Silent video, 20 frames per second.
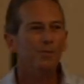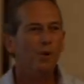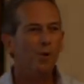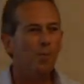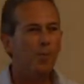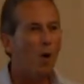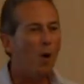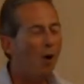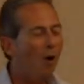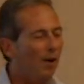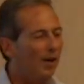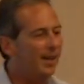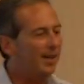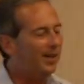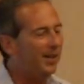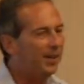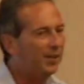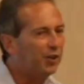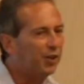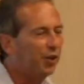what partly
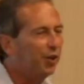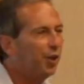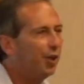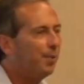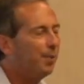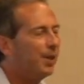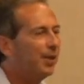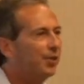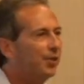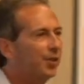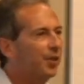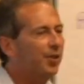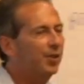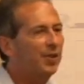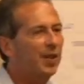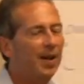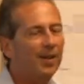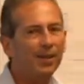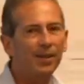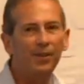determines the
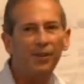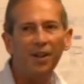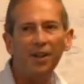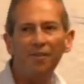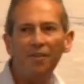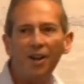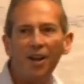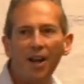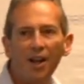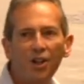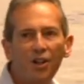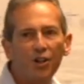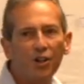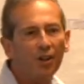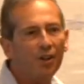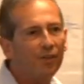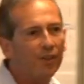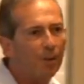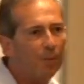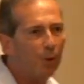standard
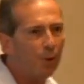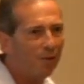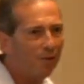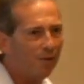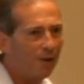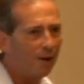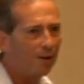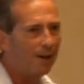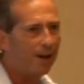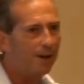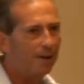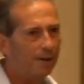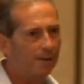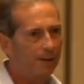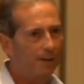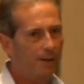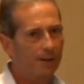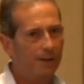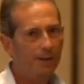deviation of the portfolio.